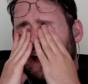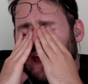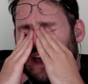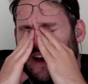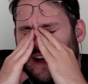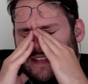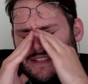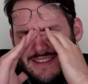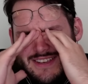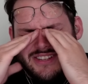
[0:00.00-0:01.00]
Okay,
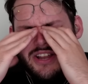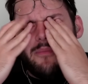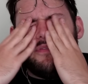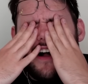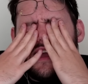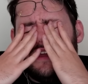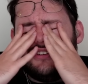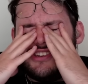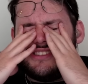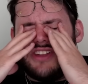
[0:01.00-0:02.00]
guys, stop
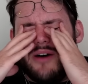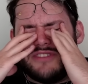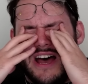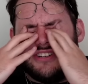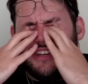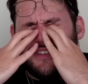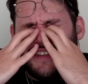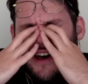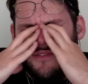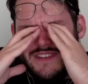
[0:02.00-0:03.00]
fucking, just stop touching
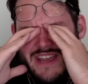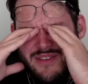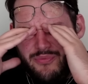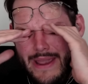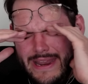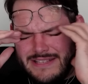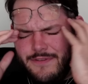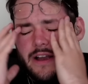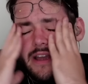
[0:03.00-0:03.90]
yourselves in the weirdest